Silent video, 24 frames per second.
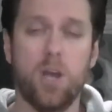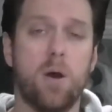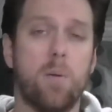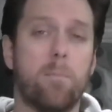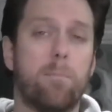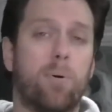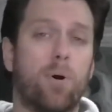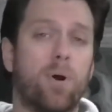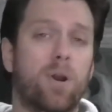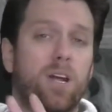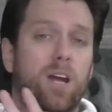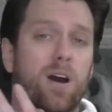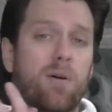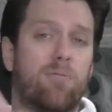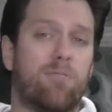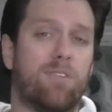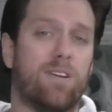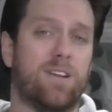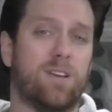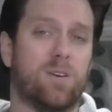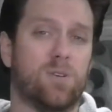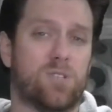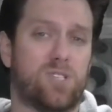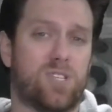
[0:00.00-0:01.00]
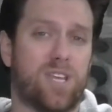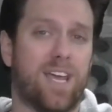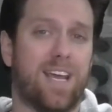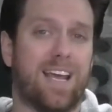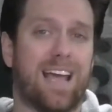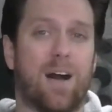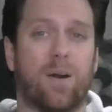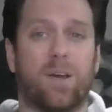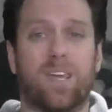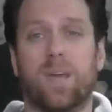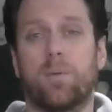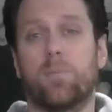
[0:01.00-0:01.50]
putting up videos saying
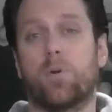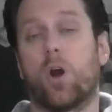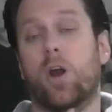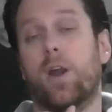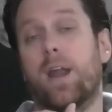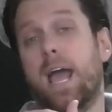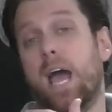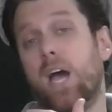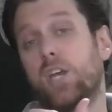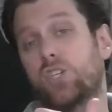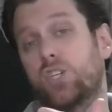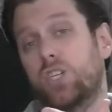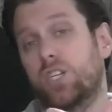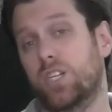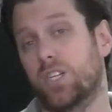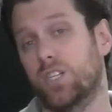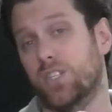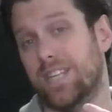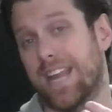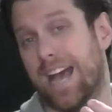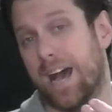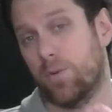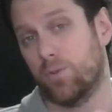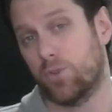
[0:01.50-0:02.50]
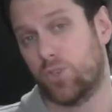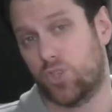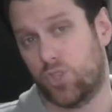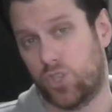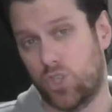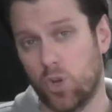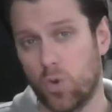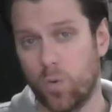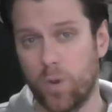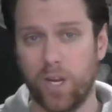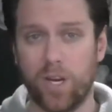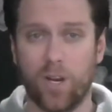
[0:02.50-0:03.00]
how Kim Kardashian is now
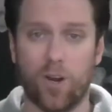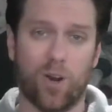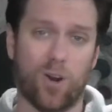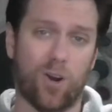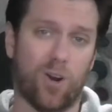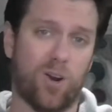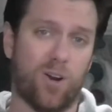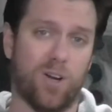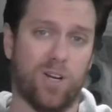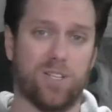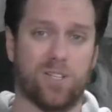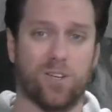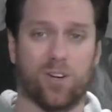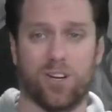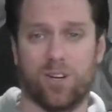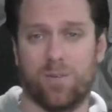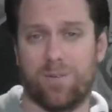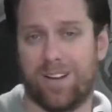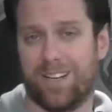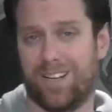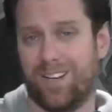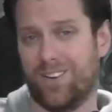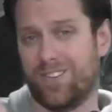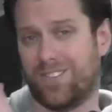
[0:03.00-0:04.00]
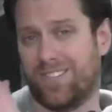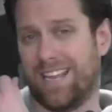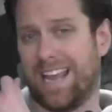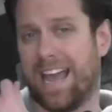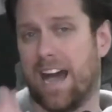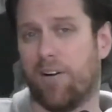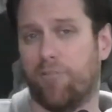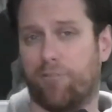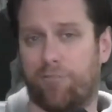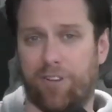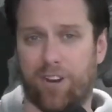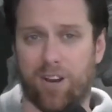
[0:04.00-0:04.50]
suing her and talking about here's the
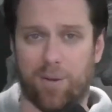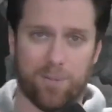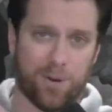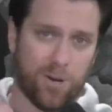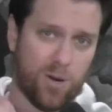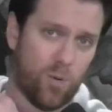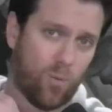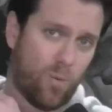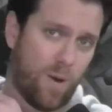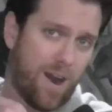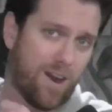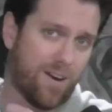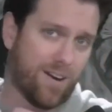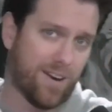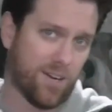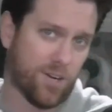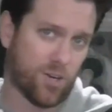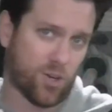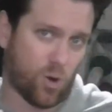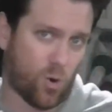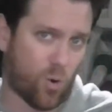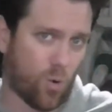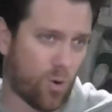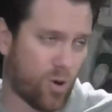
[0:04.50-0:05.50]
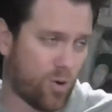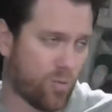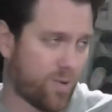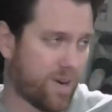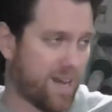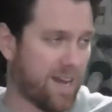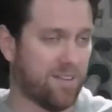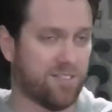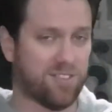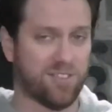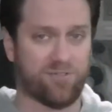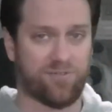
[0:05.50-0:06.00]
outfit I'm going to wear in court when I
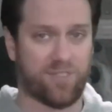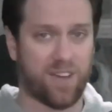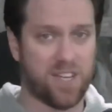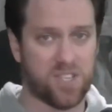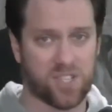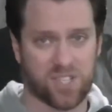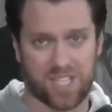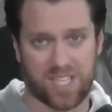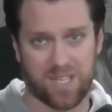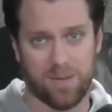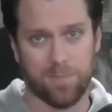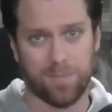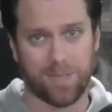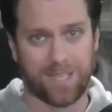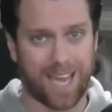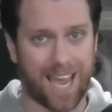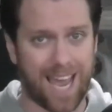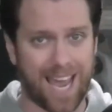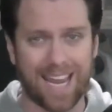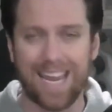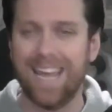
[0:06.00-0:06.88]
have to face Kim K.